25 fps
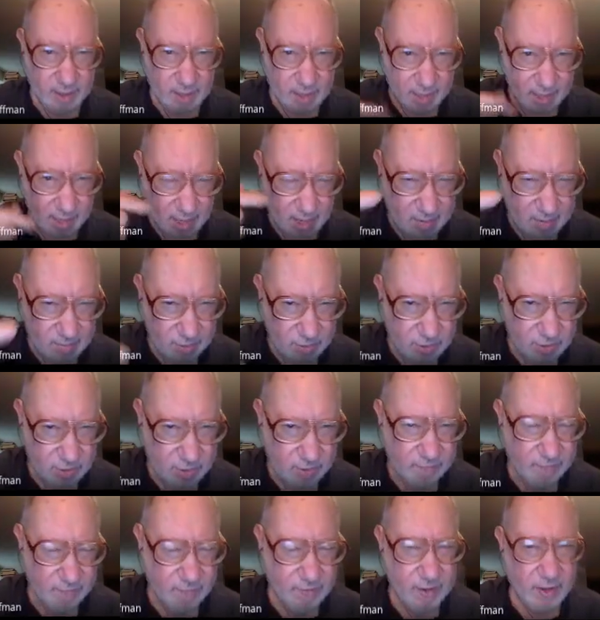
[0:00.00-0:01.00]
like I was
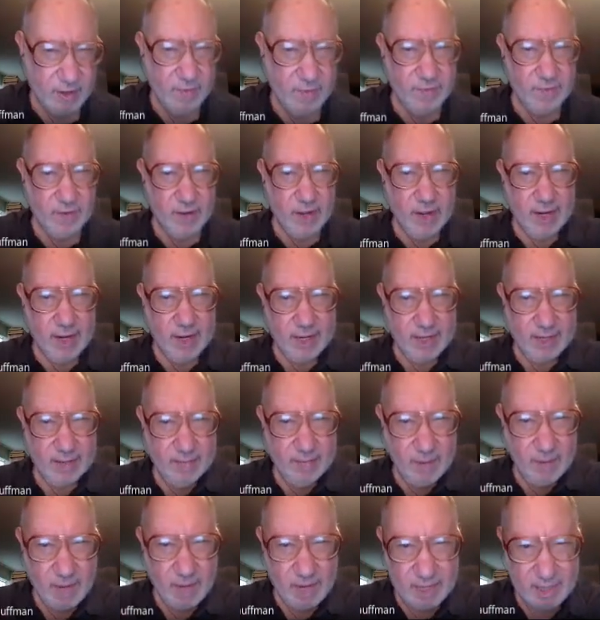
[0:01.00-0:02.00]
verifying
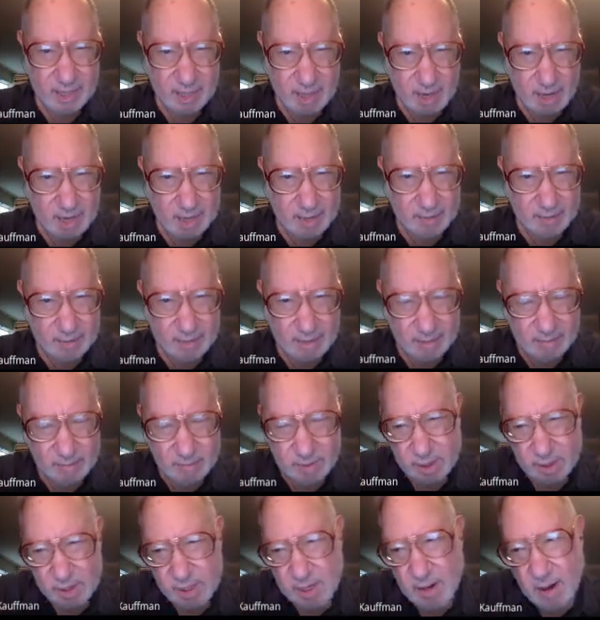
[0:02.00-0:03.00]
in my
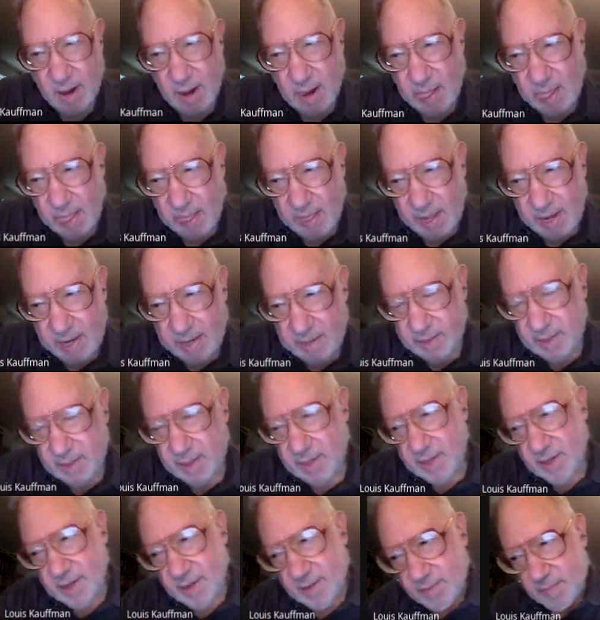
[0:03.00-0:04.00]
diagrams that
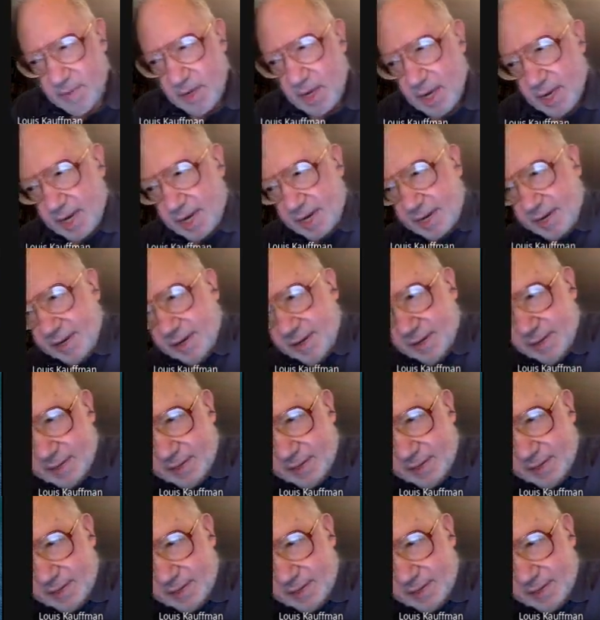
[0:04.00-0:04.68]
my